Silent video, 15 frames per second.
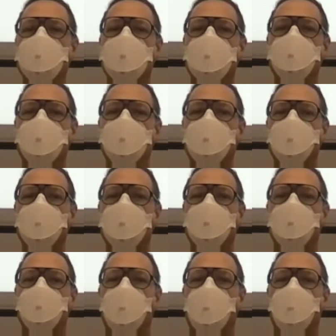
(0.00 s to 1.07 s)

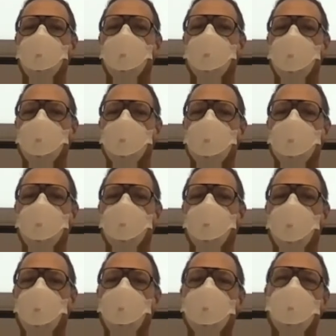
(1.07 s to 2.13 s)
emission from a
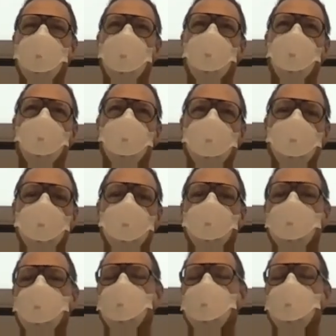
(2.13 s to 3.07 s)
very narrow region